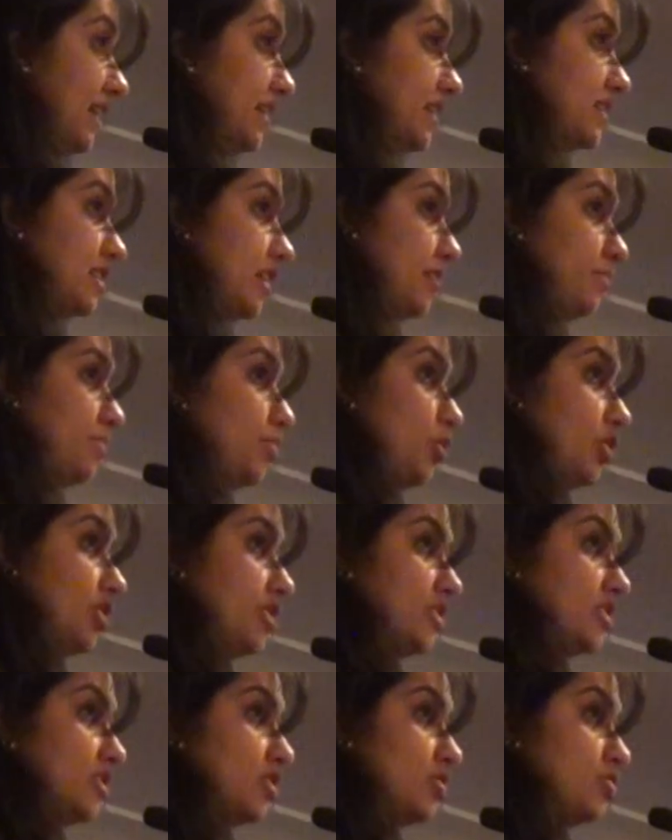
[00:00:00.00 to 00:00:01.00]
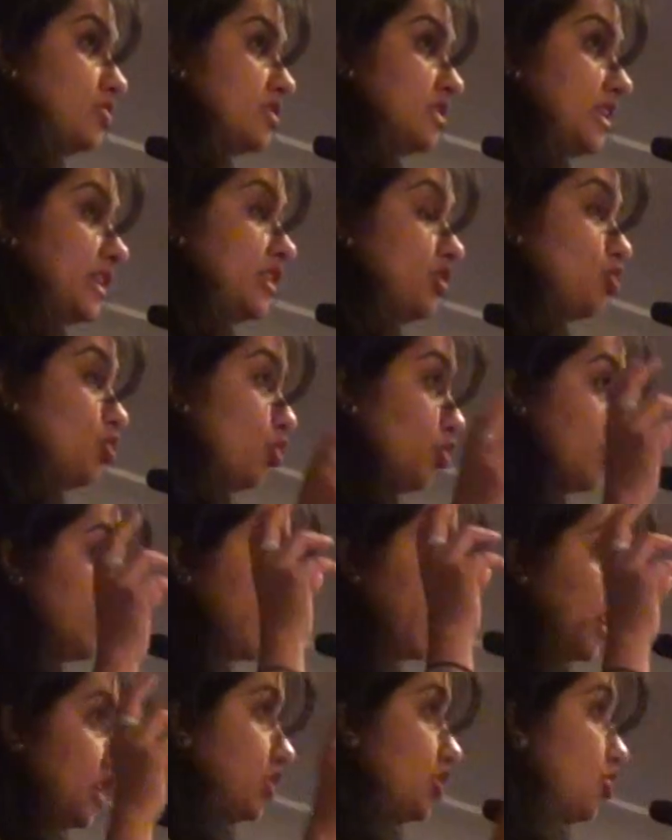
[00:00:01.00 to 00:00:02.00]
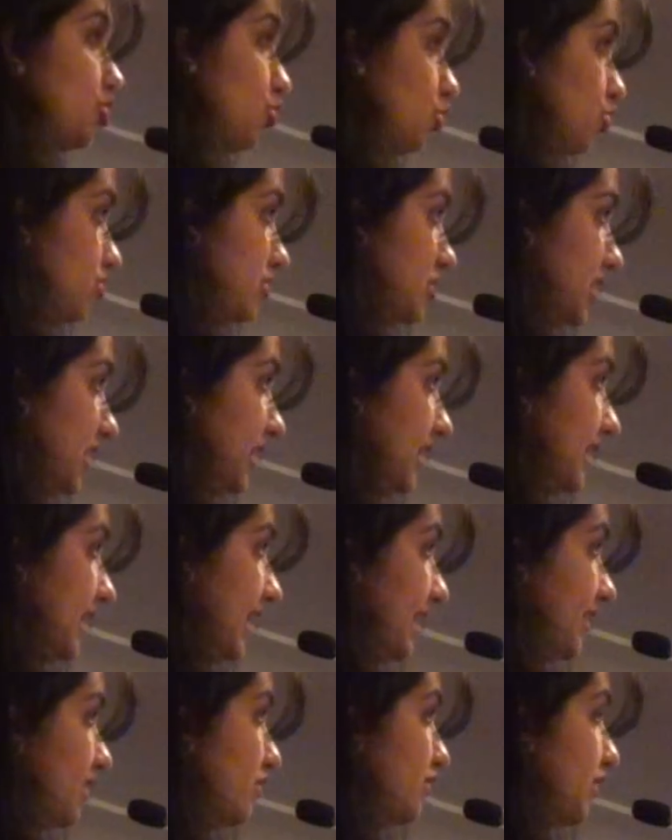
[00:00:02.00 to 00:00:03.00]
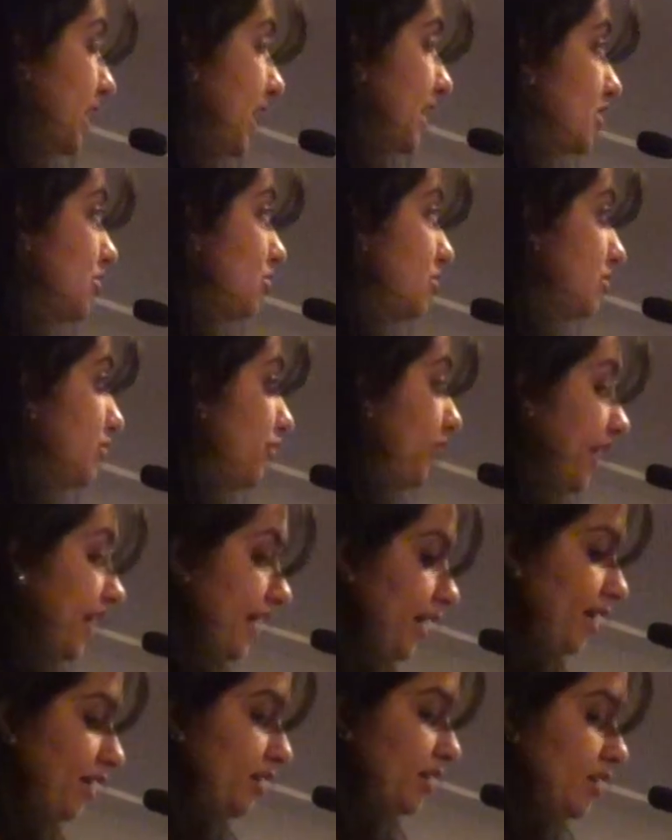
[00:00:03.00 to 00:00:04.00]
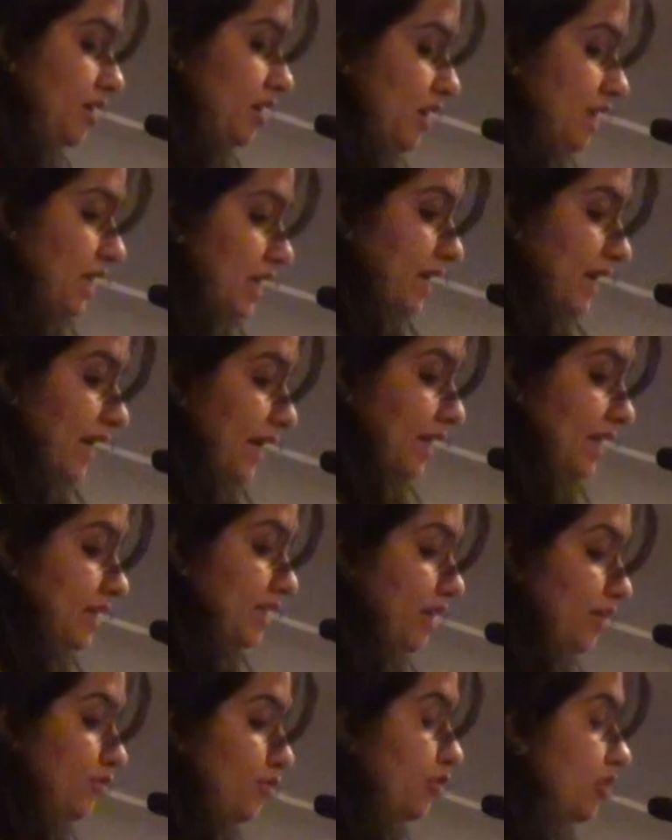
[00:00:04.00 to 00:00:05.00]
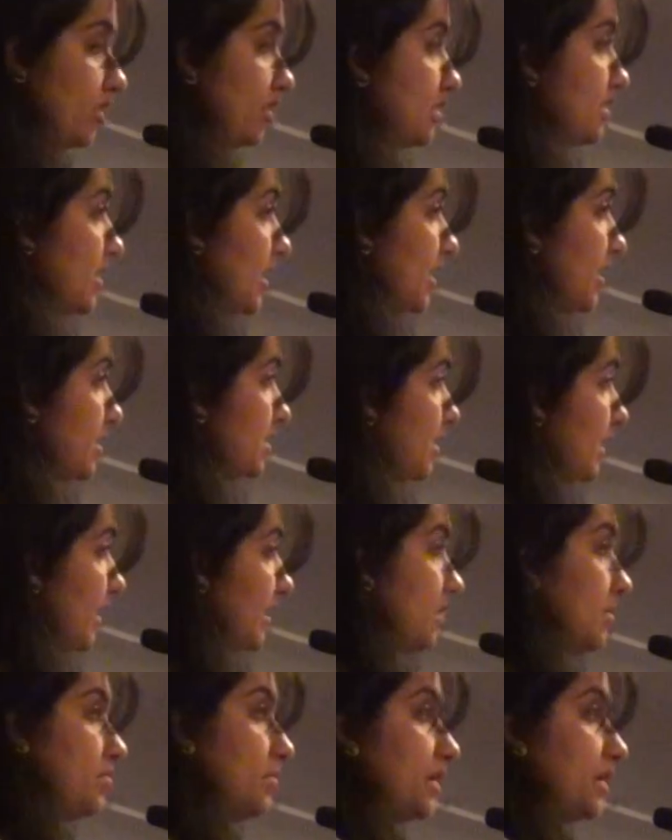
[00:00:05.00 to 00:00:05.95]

it is important to see those issues in light of Casio's fact, and therefore it set aside the